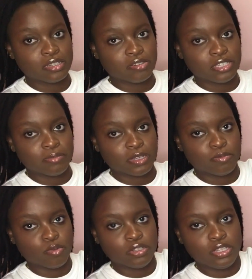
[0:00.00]
Christmas
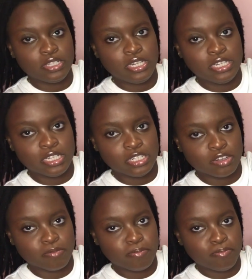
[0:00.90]
balls so you see these little
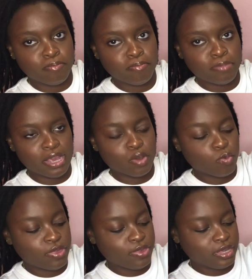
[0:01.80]
pink with